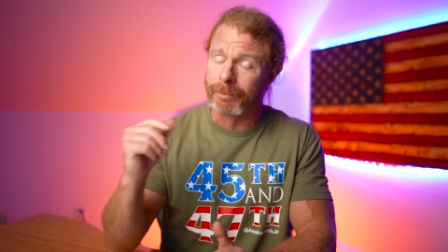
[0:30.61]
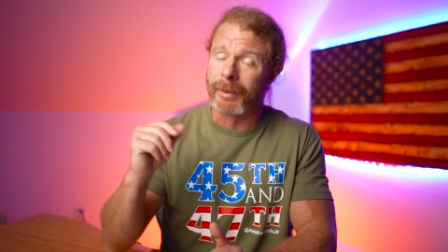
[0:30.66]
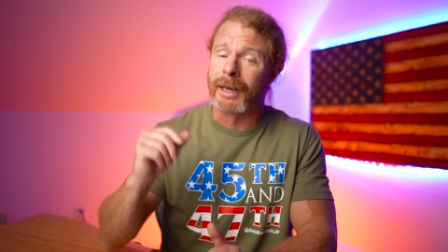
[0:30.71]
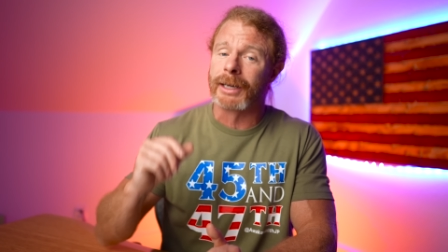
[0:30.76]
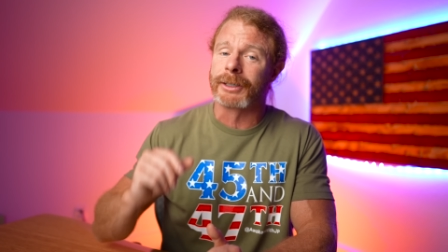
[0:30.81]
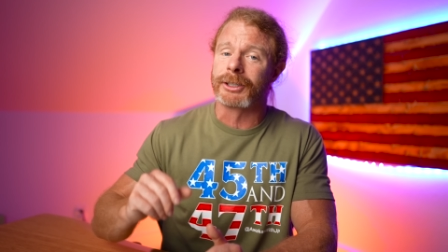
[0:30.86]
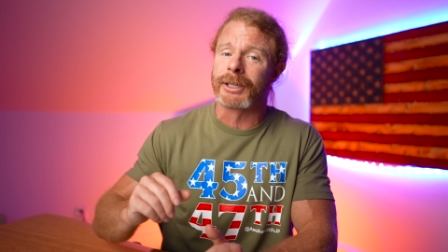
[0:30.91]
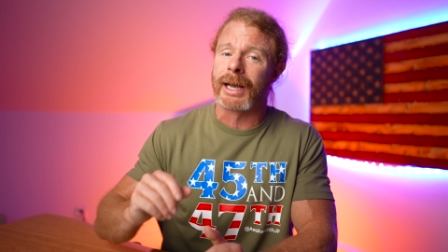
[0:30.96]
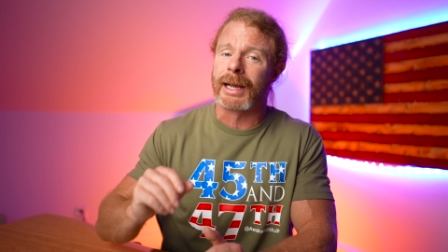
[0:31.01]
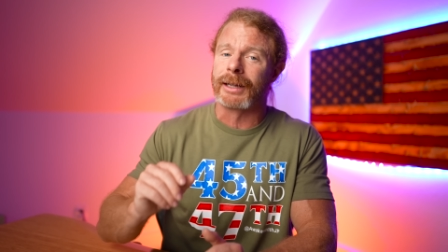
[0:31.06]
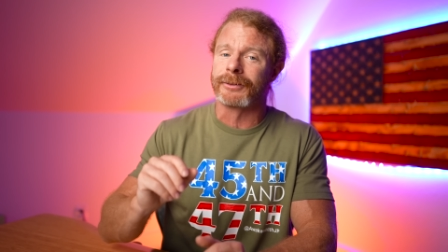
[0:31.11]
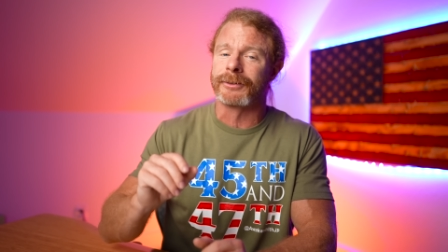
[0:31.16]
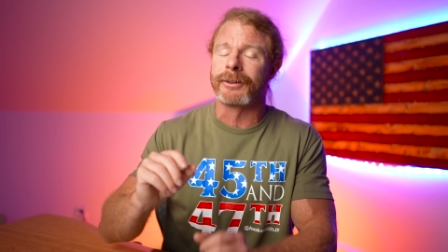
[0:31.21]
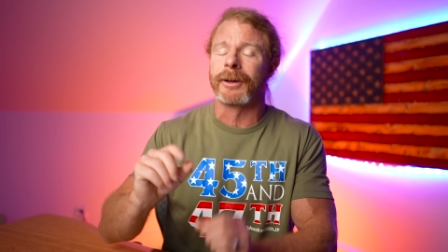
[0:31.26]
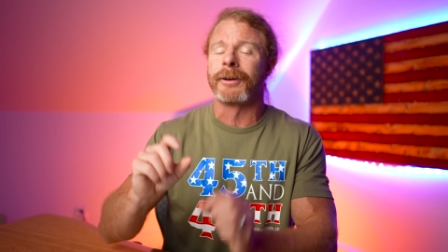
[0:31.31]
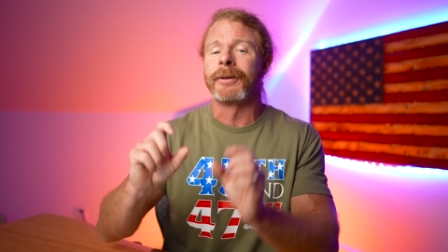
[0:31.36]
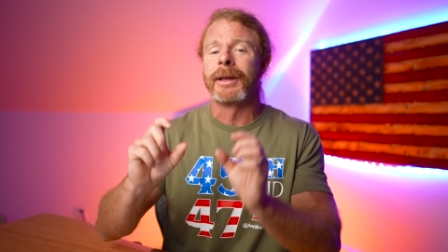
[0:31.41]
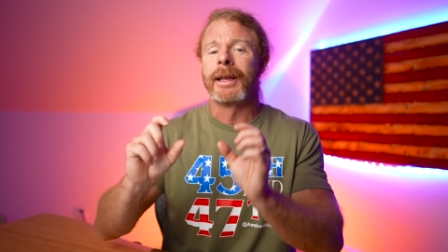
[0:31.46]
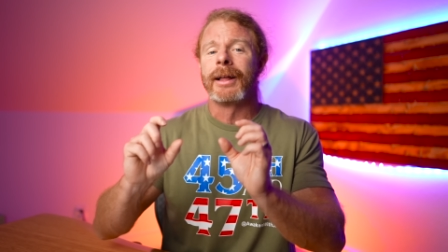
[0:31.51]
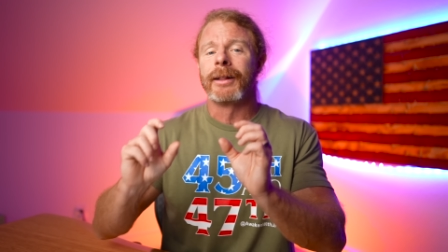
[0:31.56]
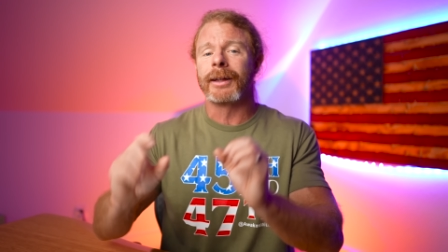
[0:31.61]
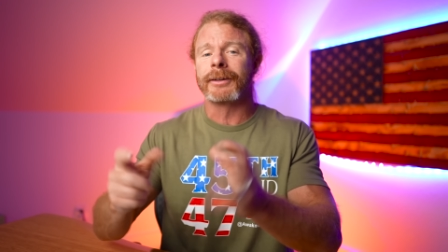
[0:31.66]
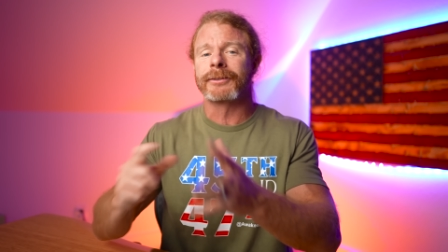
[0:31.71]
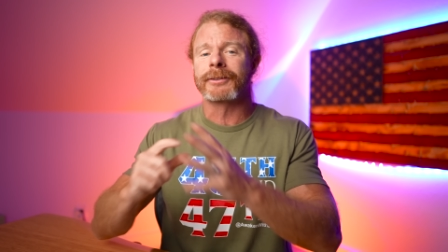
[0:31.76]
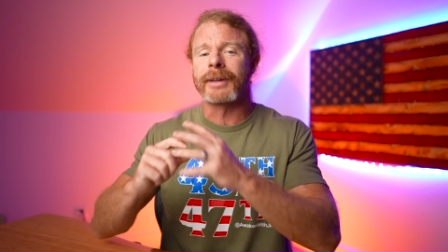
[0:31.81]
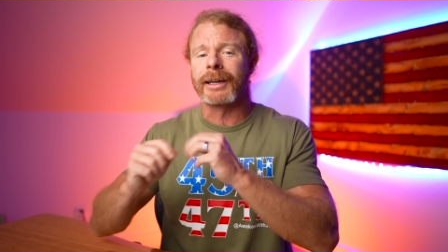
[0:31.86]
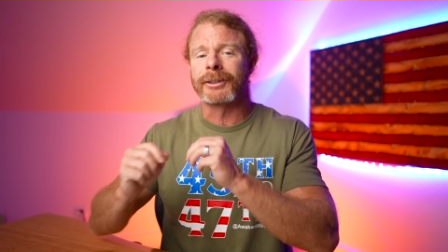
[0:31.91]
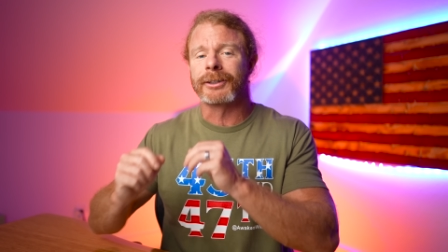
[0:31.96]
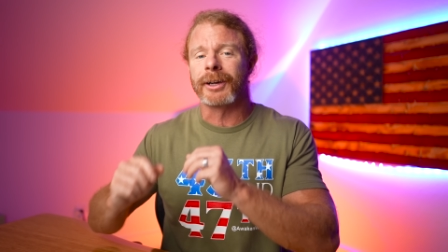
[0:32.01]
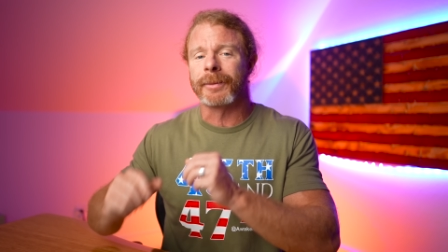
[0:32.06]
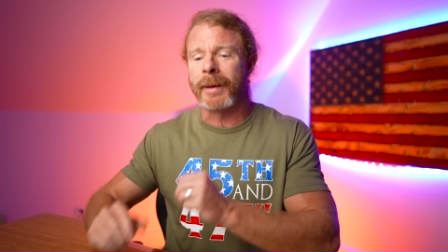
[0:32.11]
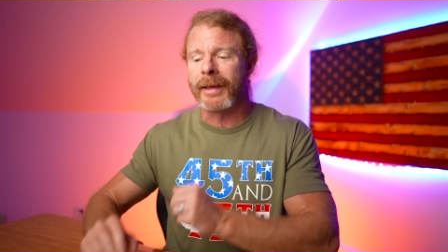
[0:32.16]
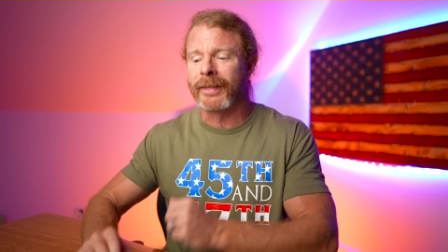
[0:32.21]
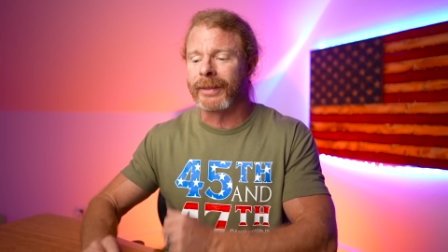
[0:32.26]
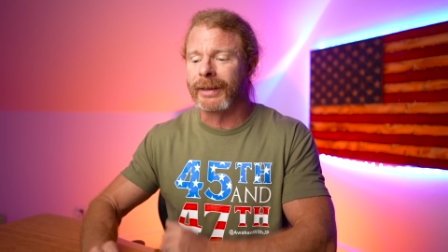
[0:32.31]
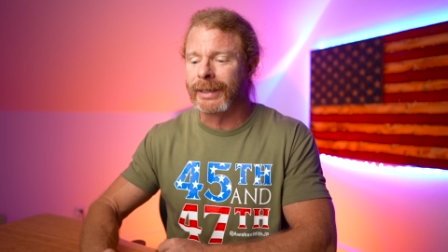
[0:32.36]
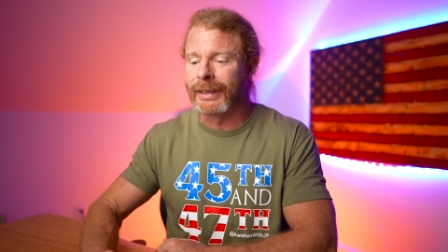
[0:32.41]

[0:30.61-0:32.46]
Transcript: mugshot, so let's catch up on the